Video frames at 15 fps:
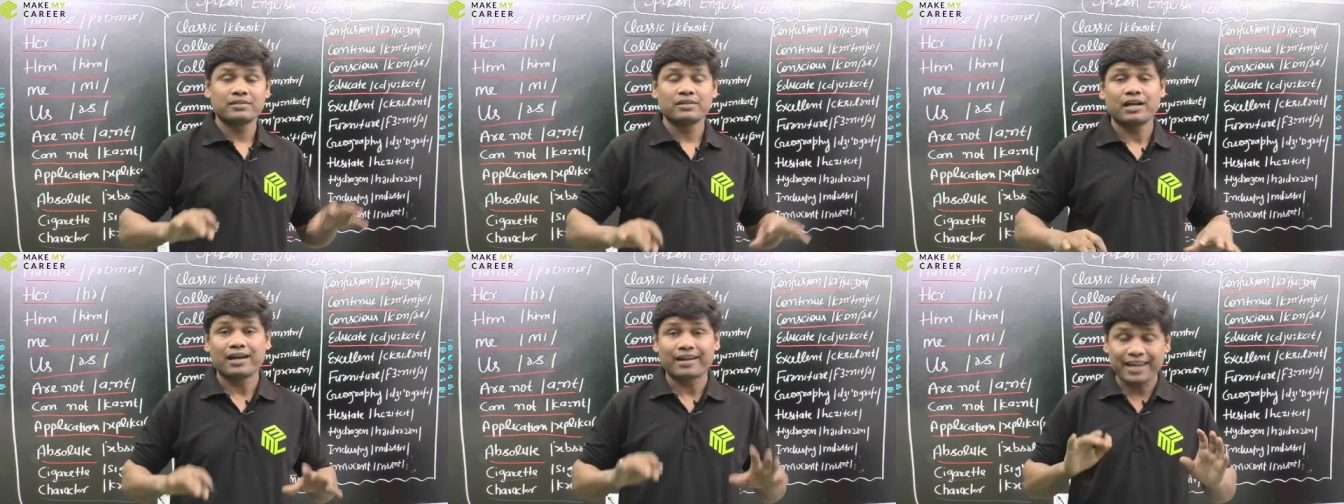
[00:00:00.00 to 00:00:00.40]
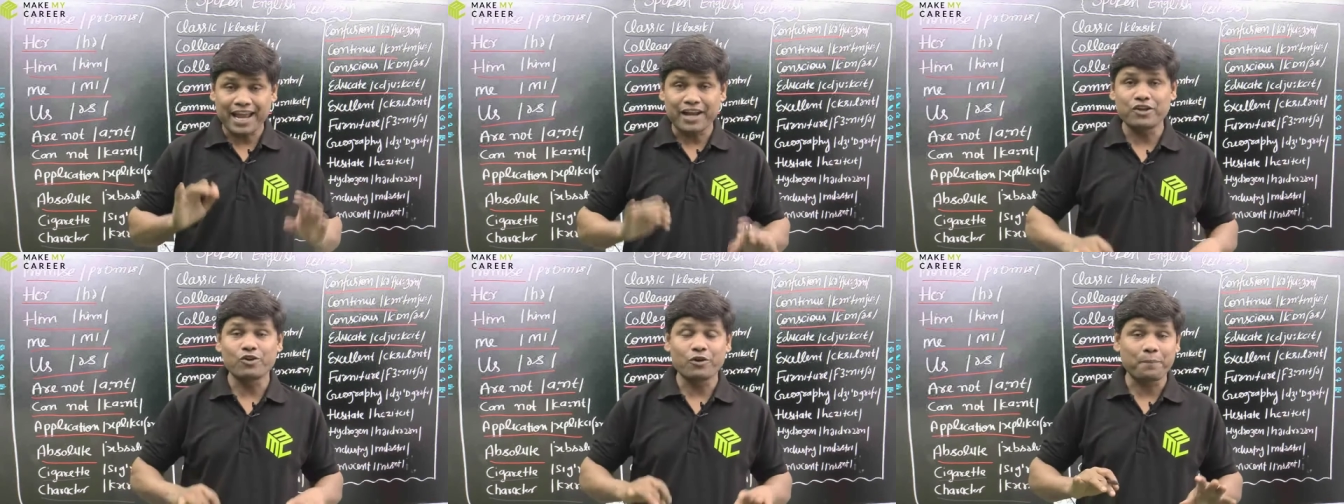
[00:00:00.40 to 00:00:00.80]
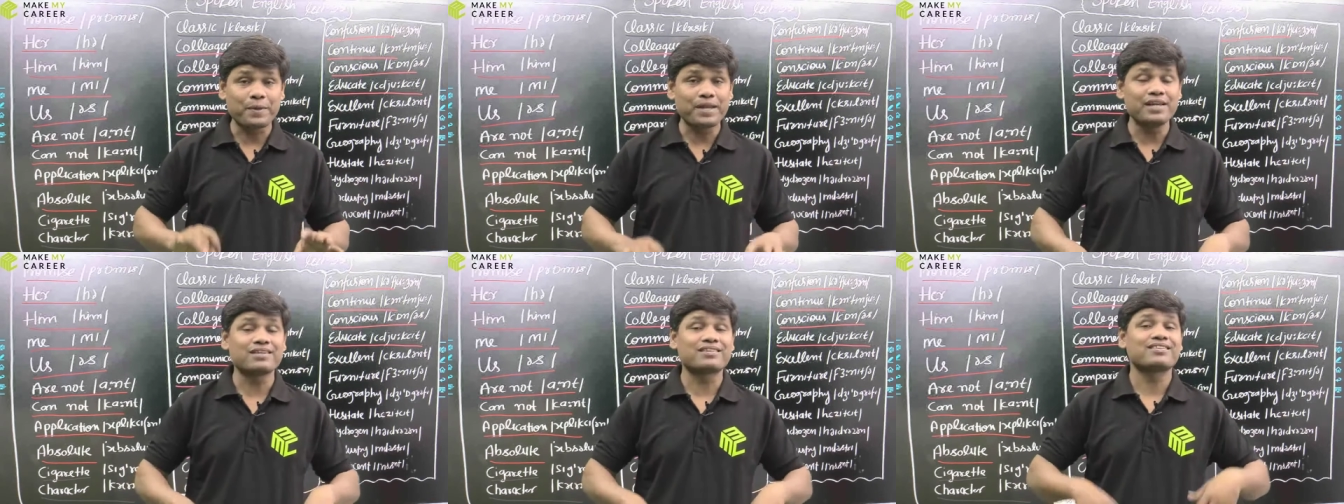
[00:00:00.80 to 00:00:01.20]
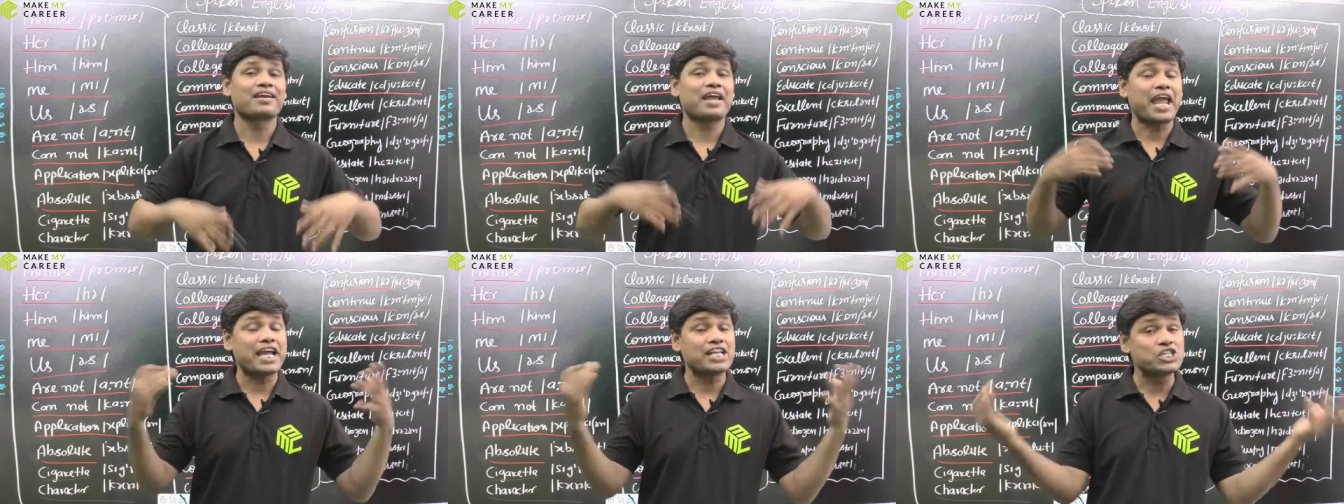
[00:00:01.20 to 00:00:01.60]
Again you repeat,
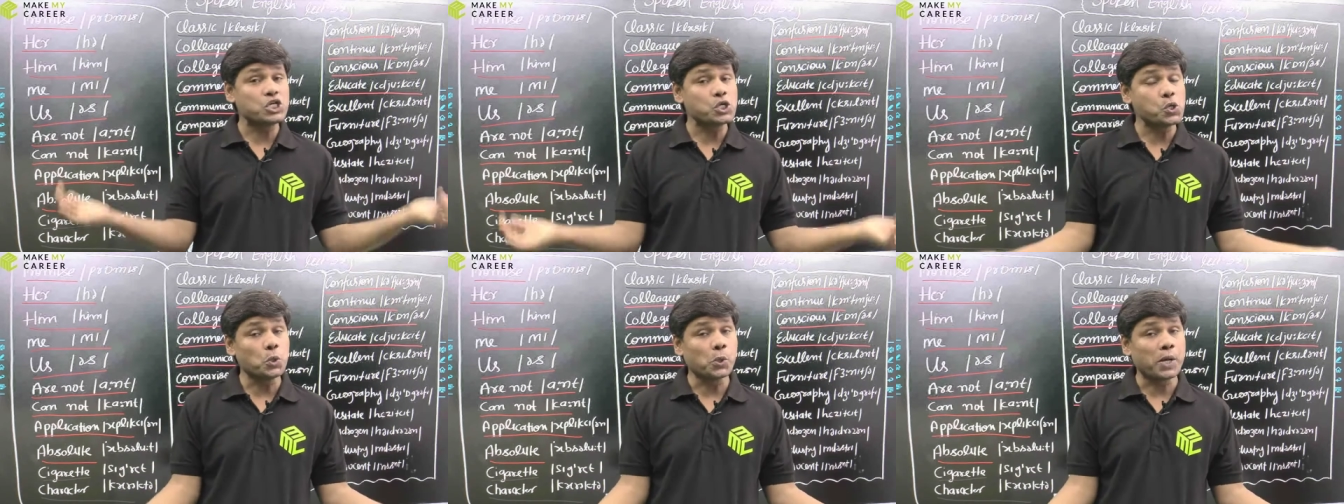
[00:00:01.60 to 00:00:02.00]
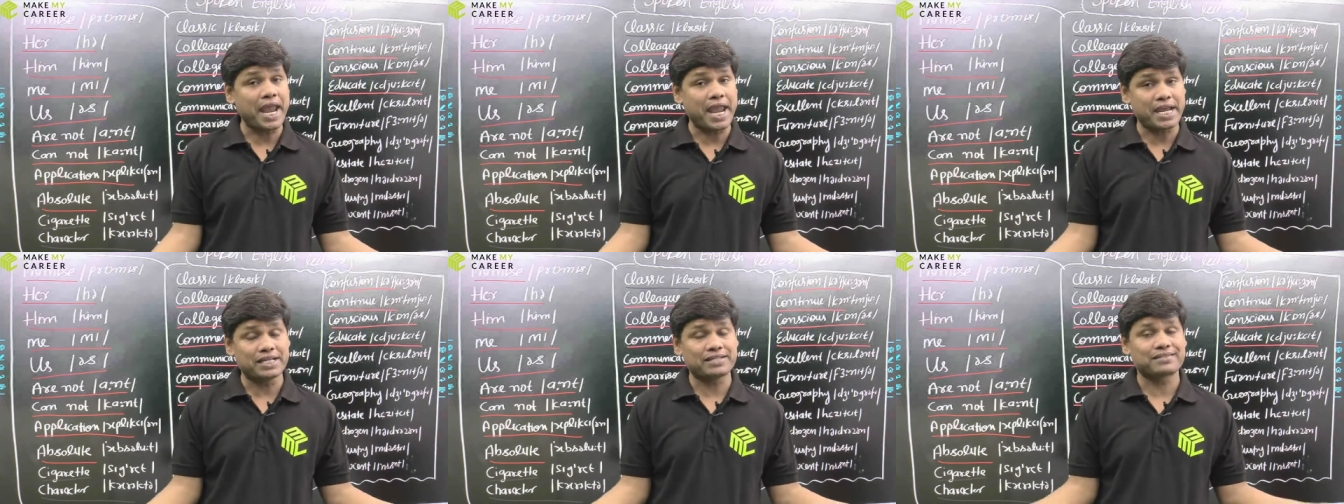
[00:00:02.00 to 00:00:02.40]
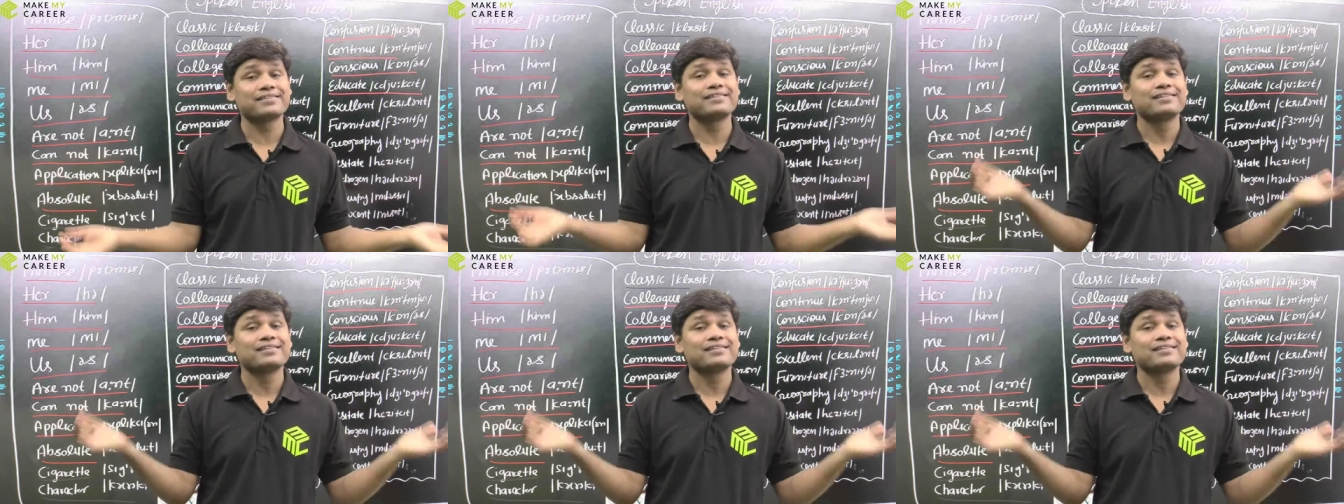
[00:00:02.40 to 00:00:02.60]
educate.